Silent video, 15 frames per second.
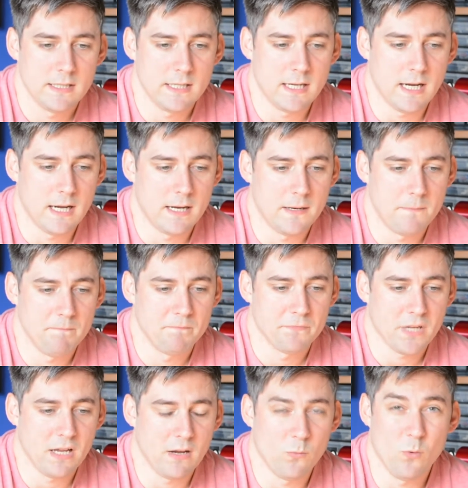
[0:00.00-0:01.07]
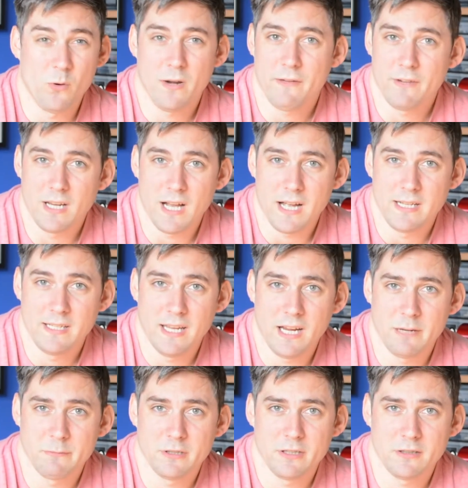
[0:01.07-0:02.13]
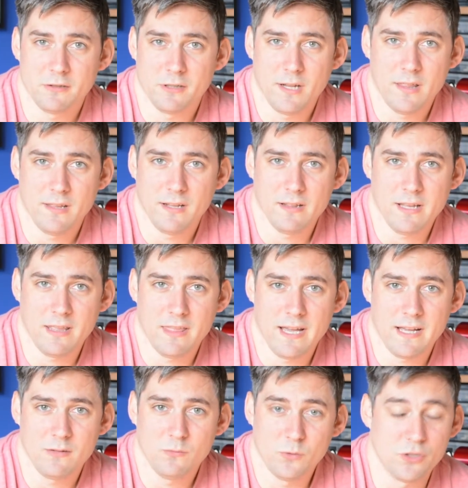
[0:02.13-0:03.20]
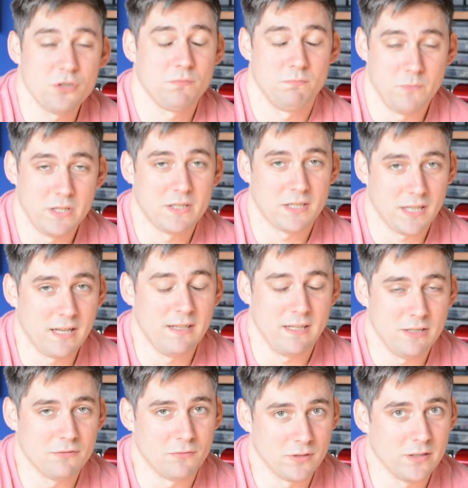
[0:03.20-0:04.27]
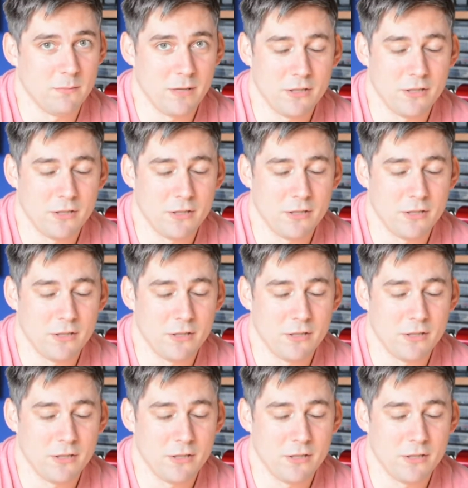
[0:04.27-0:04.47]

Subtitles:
I won't have a guide camera or anything like that, which means that I need to really make